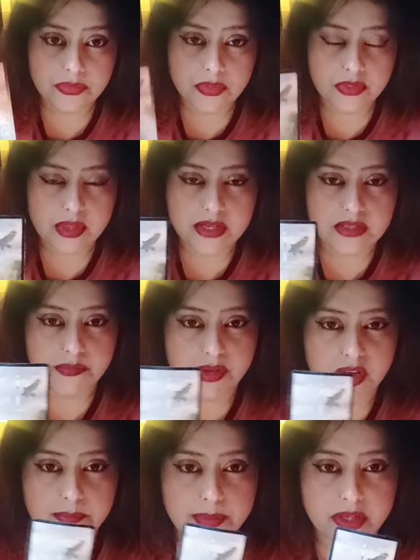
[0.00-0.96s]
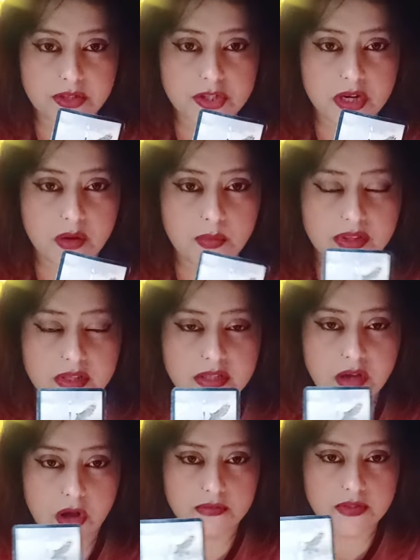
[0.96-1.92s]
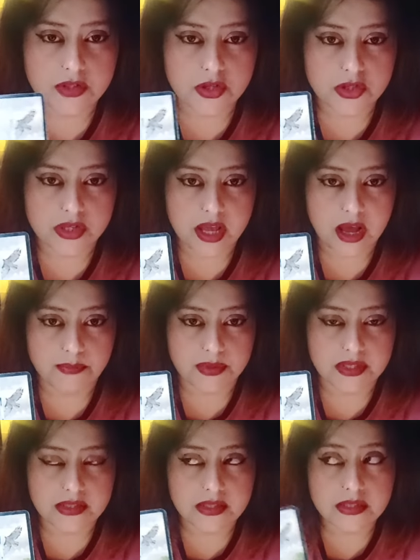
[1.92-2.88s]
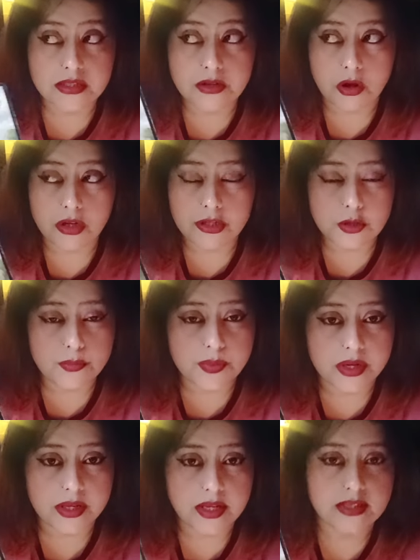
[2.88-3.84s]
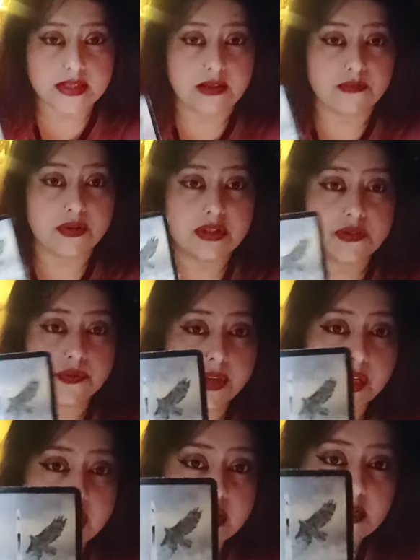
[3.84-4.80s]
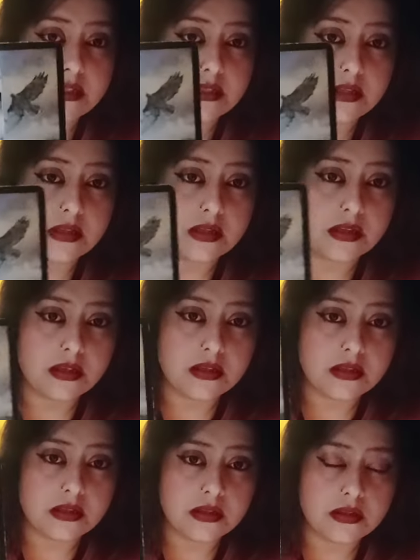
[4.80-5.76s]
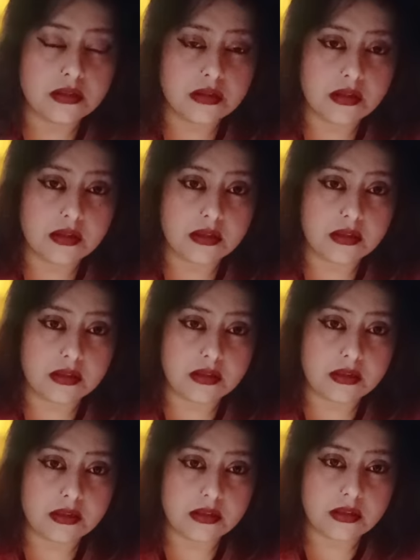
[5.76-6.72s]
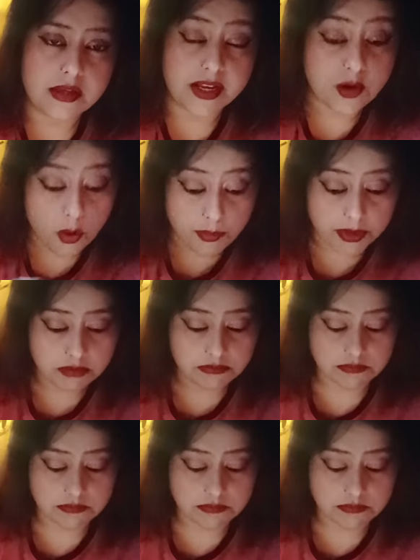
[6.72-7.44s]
there's a bigger picture when this conversation happens. This is also bringing someone's feelings in open.